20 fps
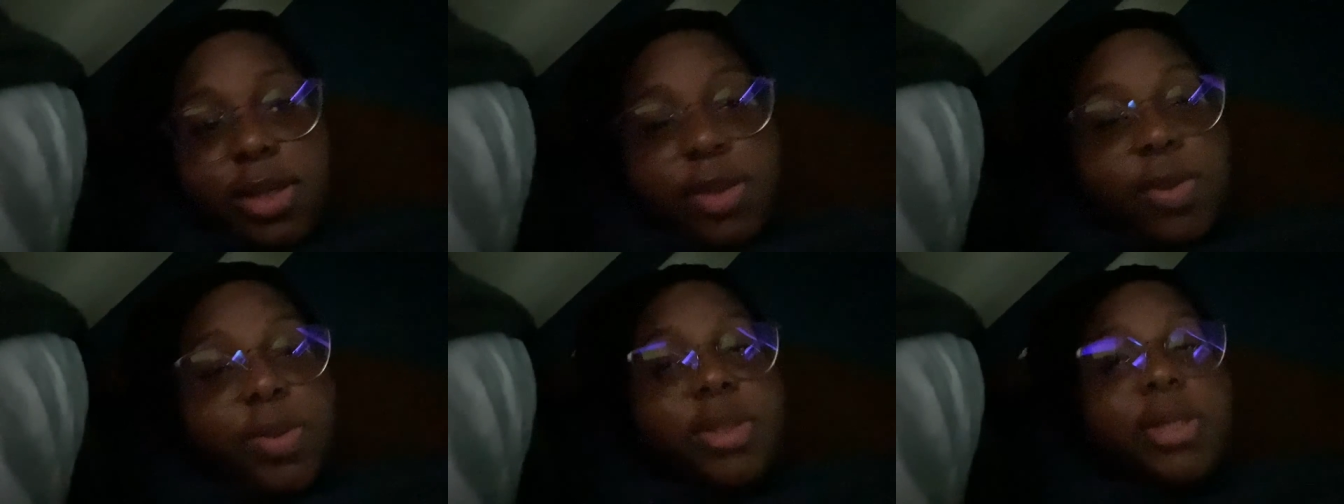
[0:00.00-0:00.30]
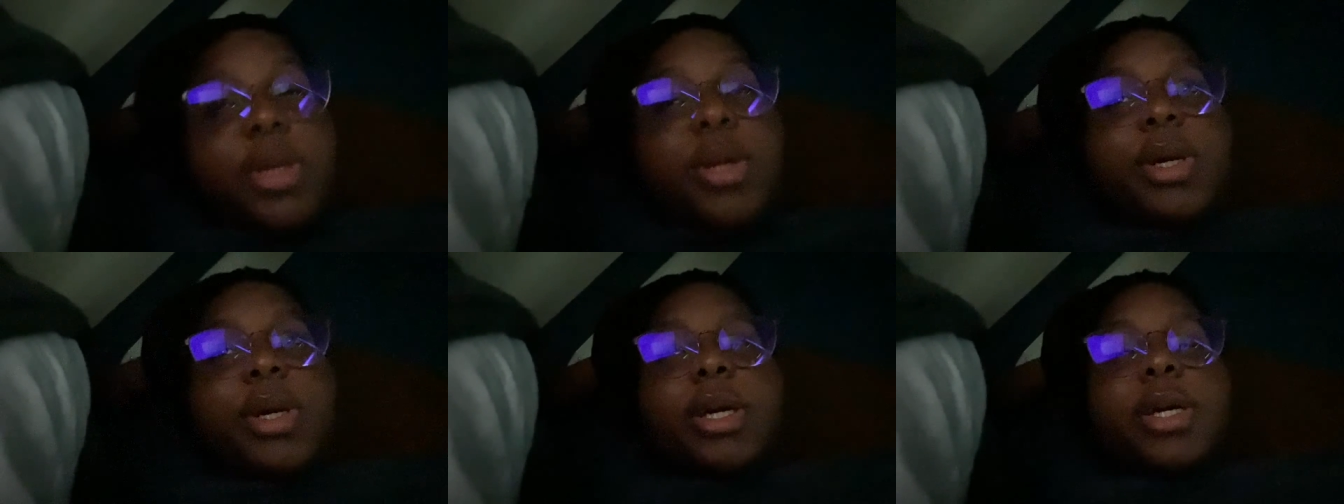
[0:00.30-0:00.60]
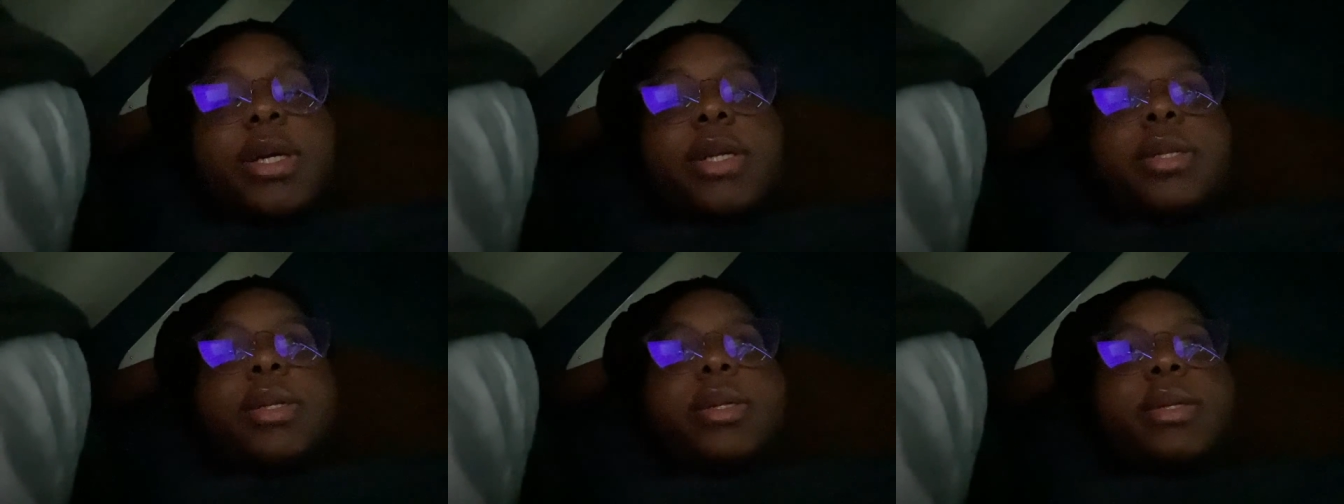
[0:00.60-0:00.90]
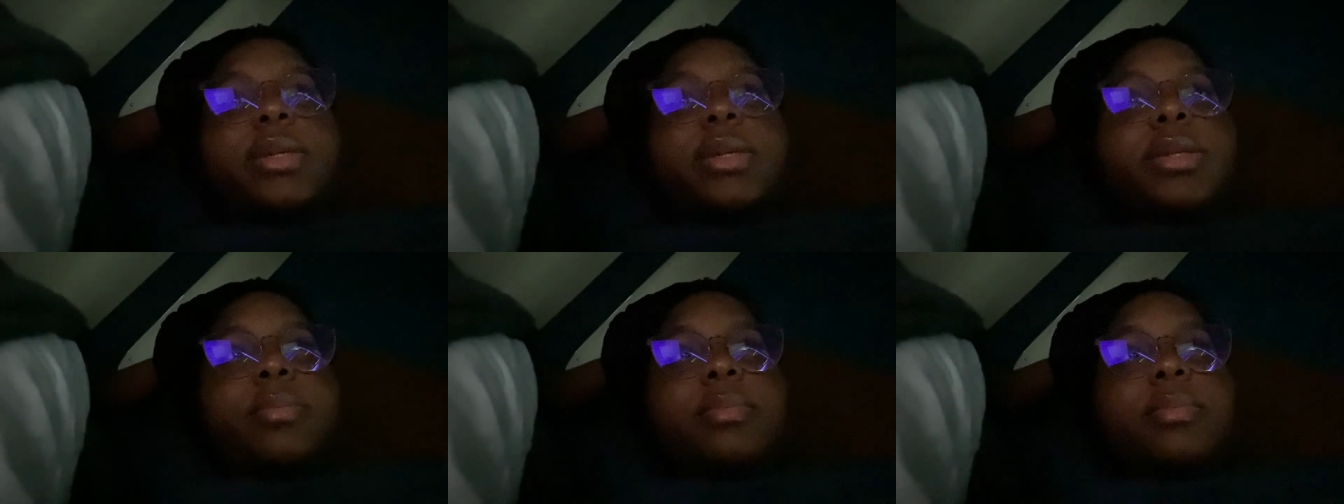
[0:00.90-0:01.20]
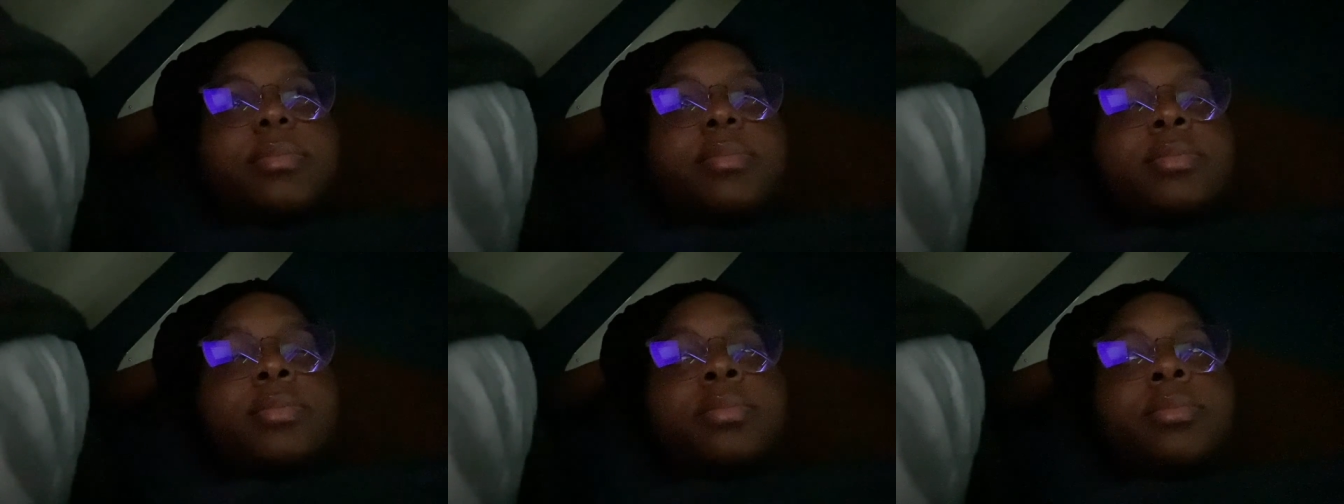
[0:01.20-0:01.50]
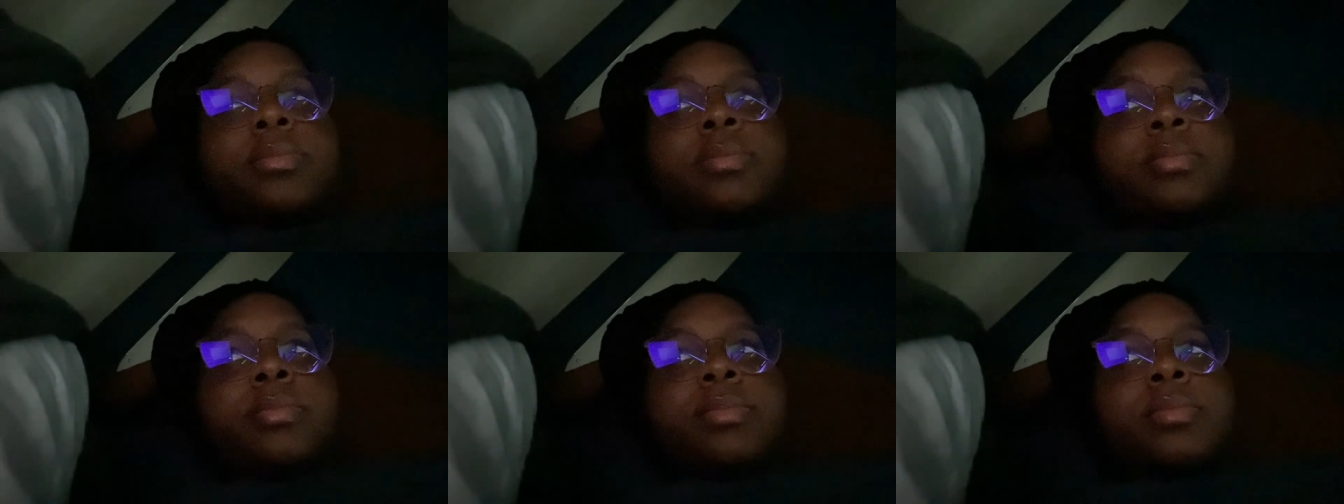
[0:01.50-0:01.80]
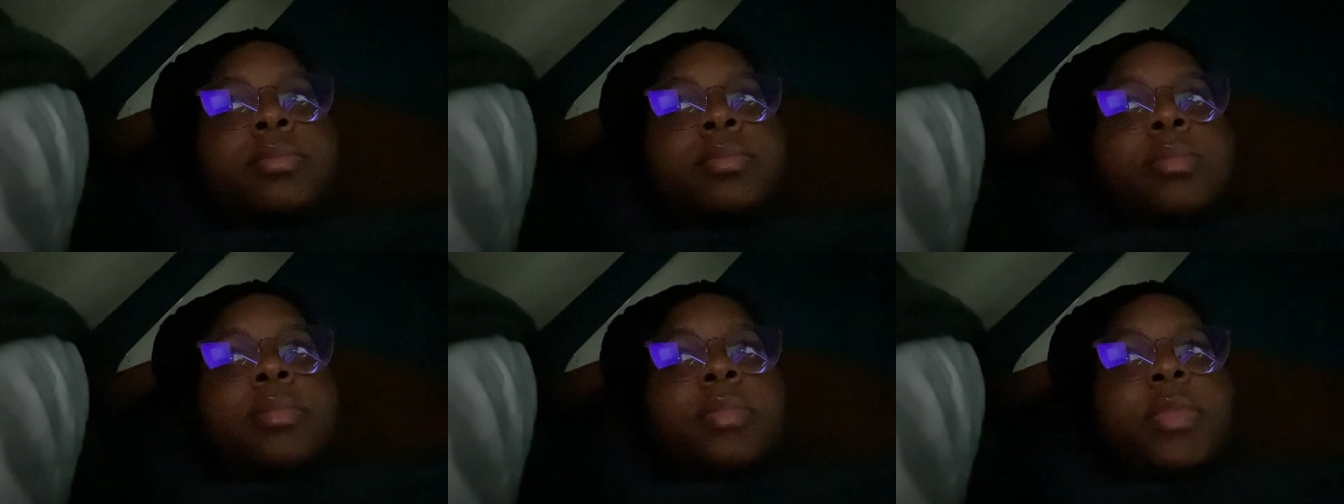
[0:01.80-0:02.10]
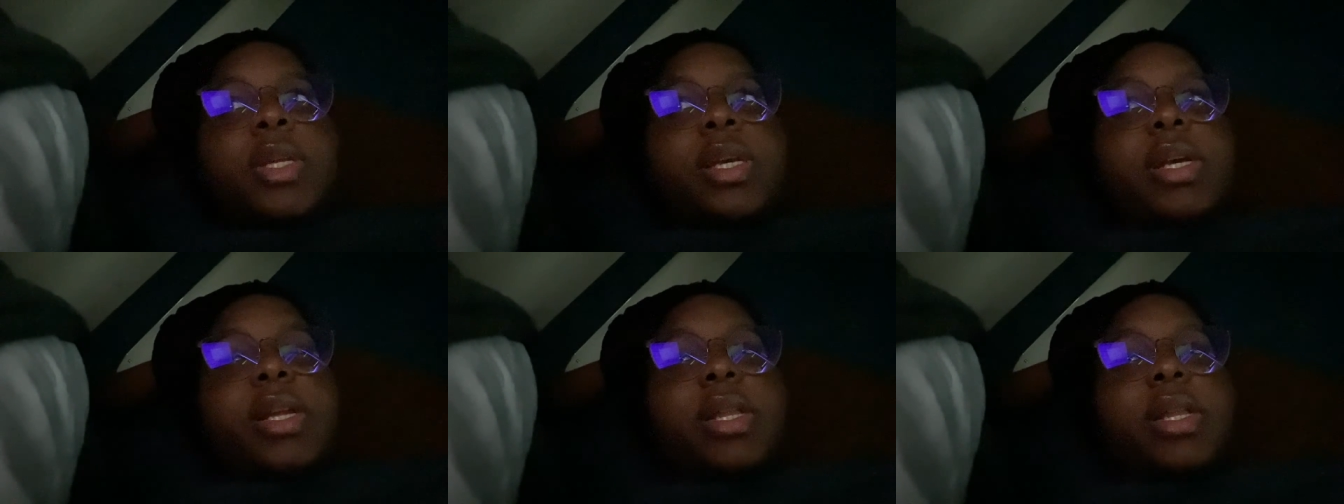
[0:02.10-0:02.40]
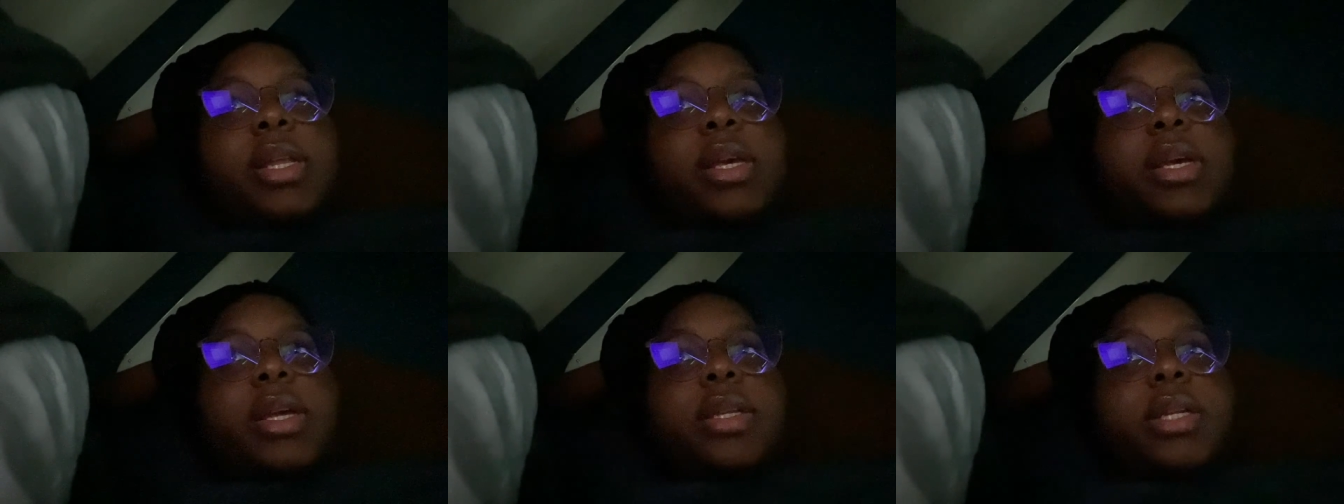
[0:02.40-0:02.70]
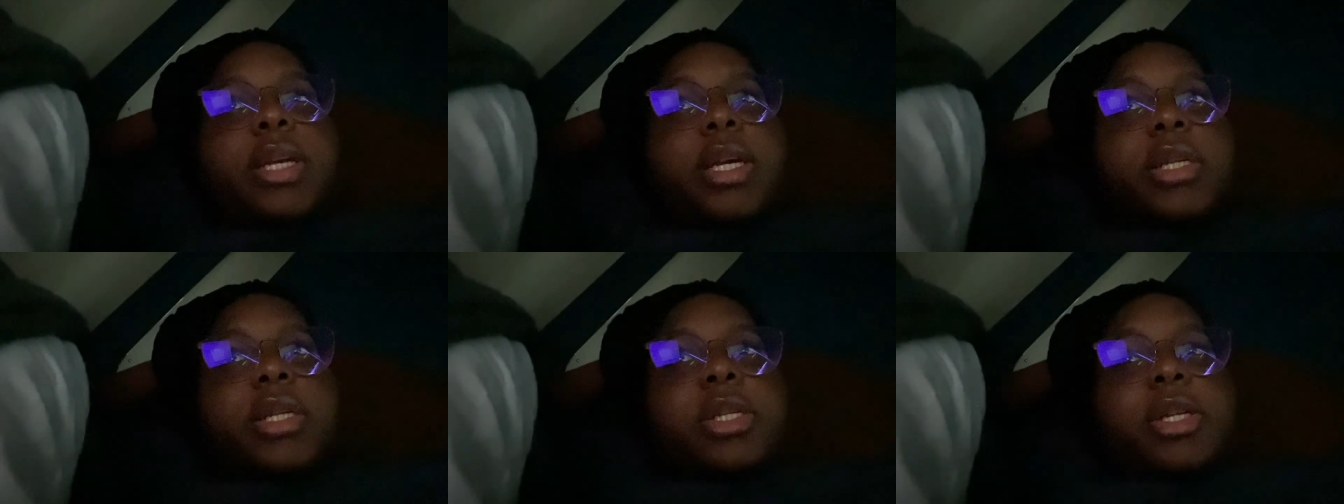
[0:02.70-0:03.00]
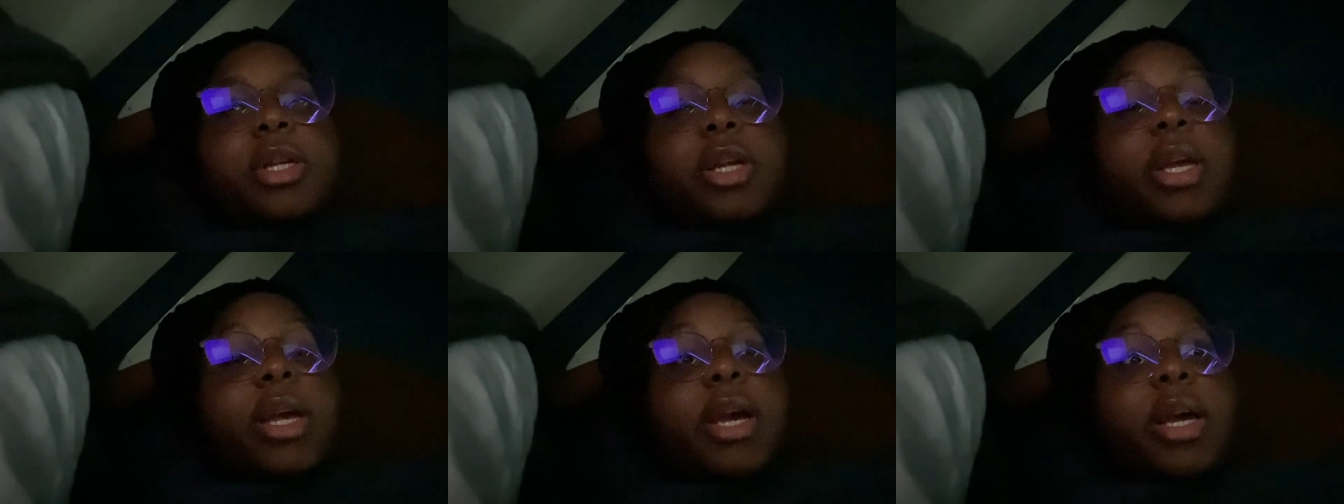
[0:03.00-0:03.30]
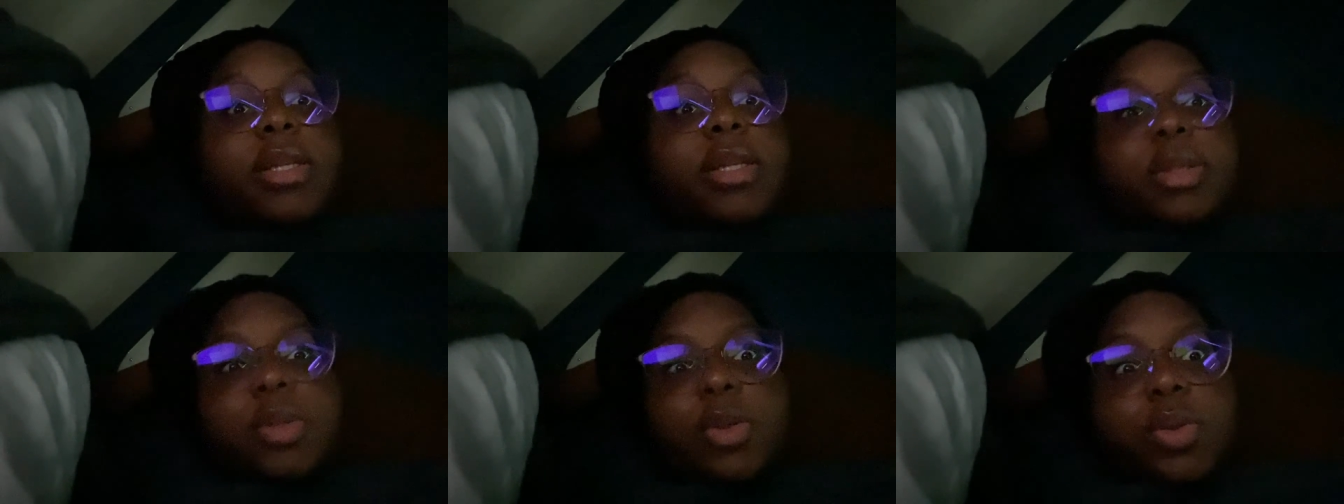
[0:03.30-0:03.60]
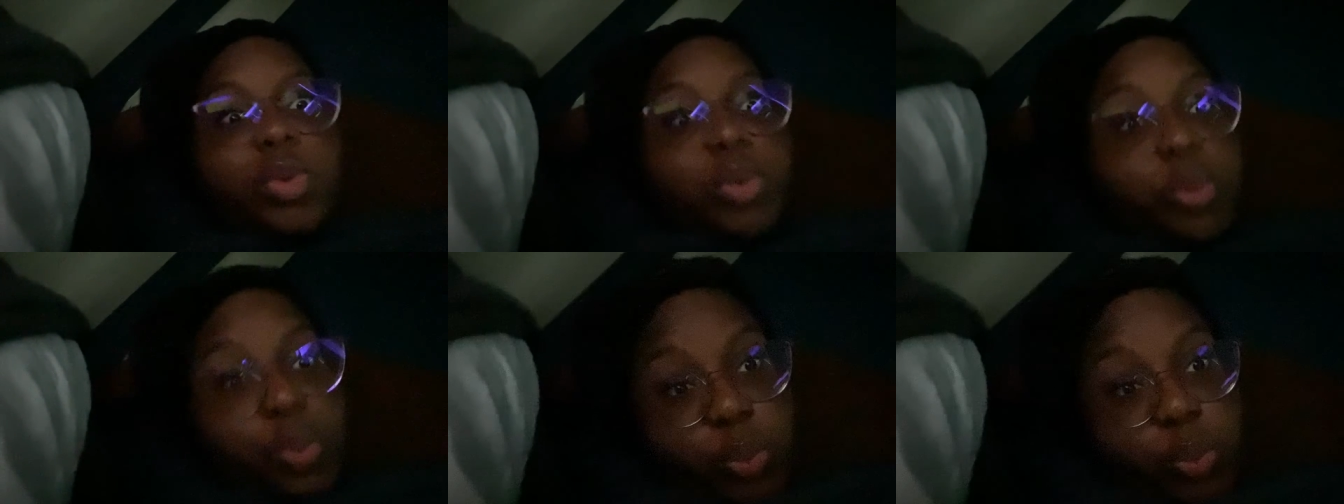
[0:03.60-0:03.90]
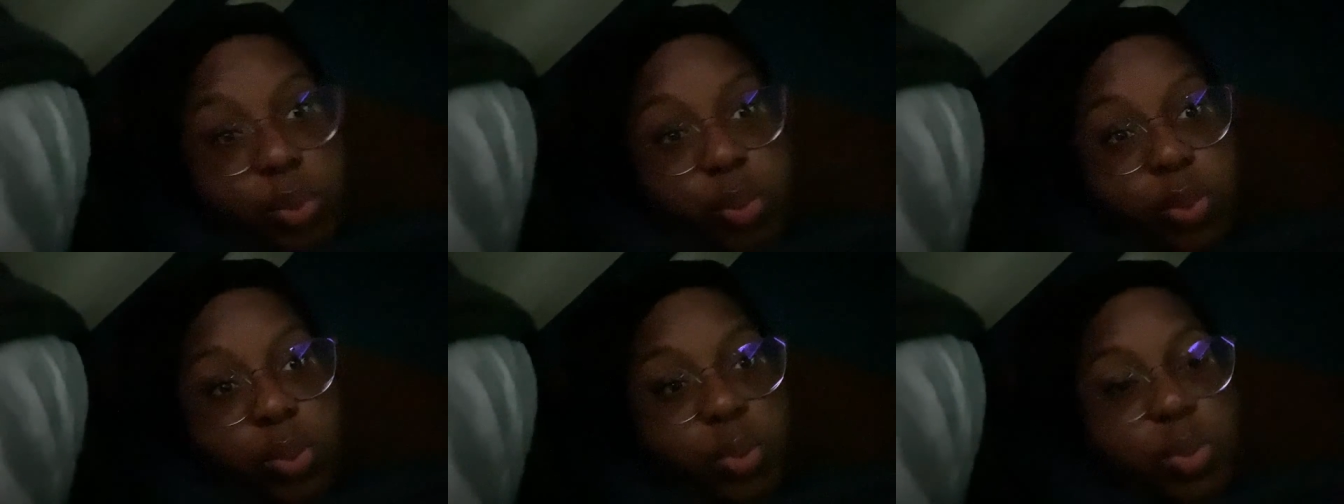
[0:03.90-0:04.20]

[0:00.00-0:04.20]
it was hard and then yesterday i had to go to school